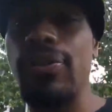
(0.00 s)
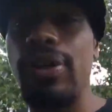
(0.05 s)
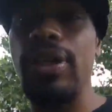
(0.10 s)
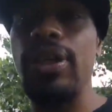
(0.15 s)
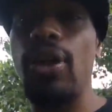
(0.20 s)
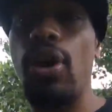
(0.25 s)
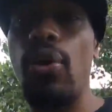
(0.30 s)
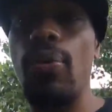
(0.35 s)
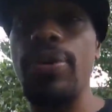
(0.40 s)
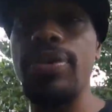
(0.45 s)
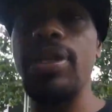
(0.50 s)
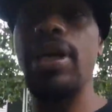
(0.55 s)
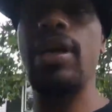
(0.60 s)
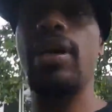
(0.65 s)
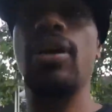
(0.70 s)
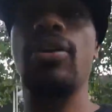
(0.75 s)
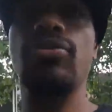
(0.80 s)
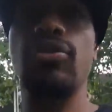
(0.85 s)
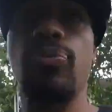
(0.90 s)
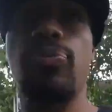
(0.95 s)
really always at
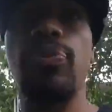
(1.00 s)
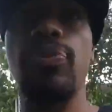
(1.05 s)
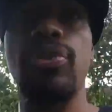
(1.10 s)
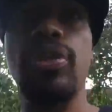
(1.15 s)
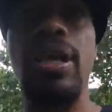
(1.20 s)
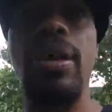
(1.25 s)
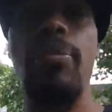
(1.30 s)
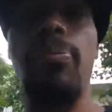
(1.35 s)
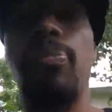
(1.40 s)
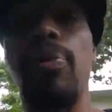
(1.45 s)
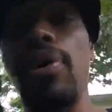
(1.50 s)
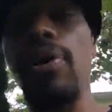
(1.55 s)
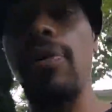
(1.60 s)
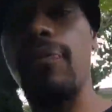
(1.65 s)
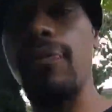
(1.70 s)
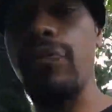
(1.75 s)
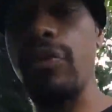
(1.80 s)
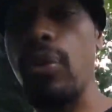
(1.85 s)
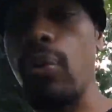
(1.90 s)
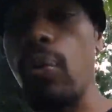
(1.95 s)
100%, but
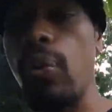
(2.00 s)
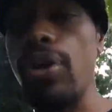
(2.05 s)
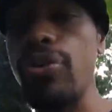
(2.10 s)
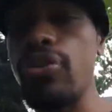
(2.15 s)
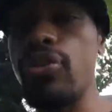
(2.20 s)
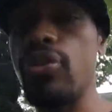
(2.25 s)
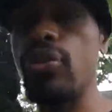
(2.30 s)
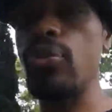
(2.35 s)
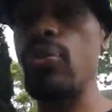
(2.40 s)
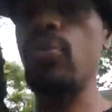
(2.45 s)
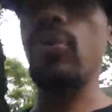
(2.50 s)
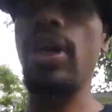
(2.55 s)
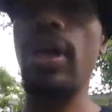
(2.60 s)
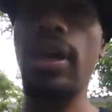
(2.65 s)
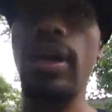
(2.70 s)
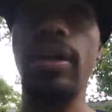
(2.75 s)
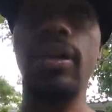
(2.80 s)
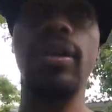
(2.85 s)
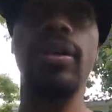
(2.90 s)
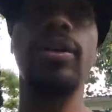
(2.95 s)
once you
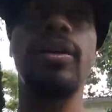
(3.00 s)
get